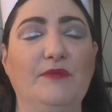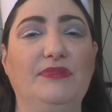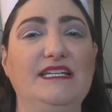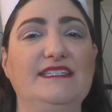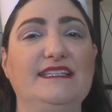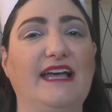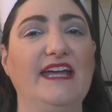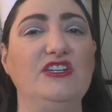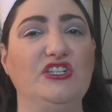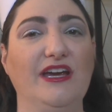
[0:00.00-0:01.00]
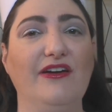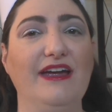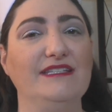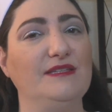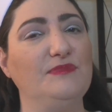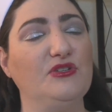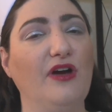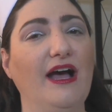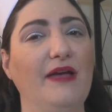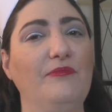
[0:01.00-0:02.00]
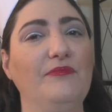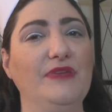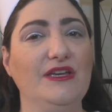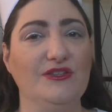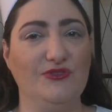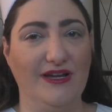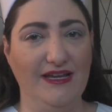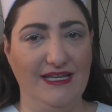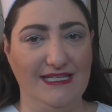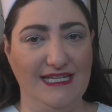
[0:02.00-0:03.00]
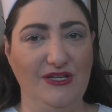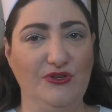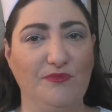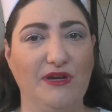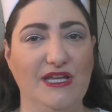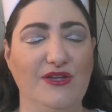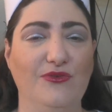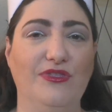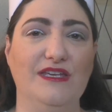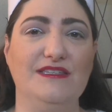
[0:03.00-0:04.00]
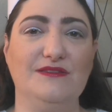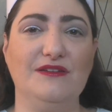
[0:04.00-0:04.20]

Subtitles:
Please like, share, and subscribe so I can continue to bring you this